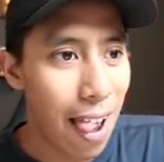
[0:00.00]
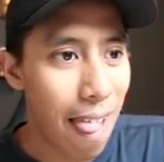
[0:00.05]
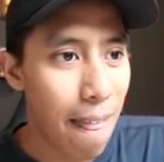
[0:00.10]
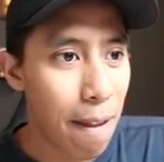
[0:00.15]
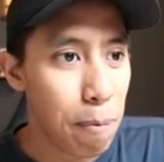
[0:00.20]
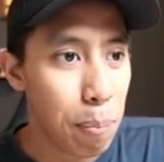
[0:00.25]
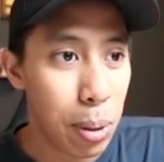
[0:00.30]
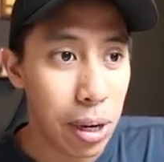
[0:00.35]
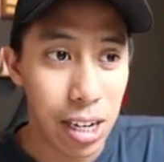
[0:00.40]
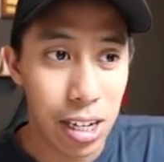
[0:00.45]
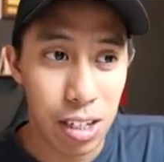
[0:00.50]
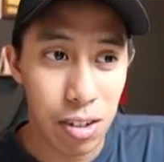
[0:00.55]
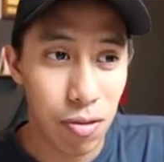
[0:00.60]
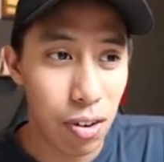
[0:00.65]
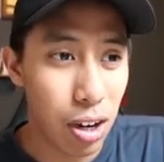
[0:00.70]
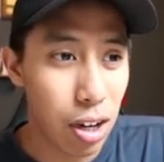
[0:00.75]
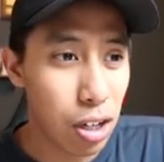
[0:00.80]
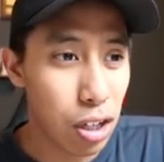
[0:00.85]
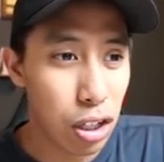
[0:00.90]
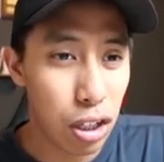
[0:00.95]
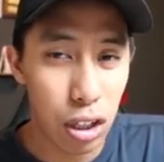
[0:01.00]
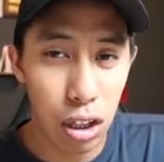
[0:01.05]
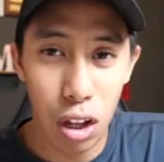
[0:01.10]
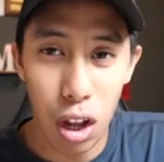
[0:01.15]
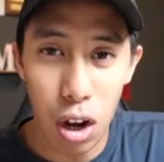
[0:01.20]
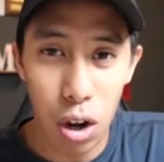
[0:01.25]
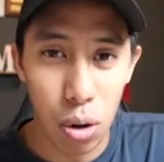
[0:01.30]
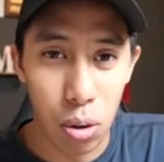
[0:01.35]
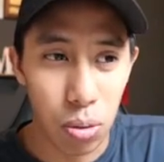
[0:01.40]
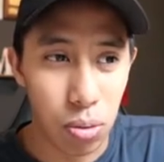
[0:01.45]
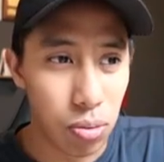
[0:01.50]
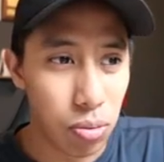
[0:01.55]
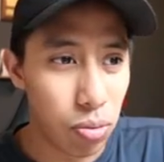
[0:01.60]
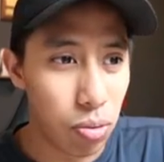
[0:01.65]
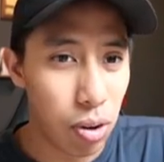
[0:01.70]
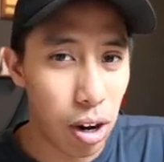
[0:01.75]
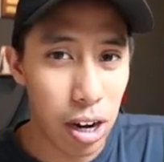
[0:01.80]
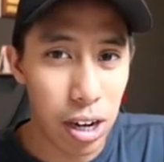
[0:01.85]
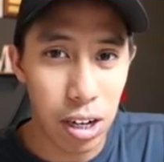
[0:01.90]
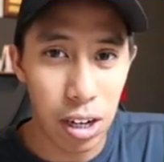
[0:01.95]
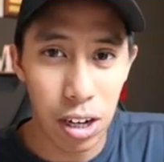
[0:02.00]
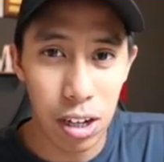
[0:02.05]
but it's very slow, right?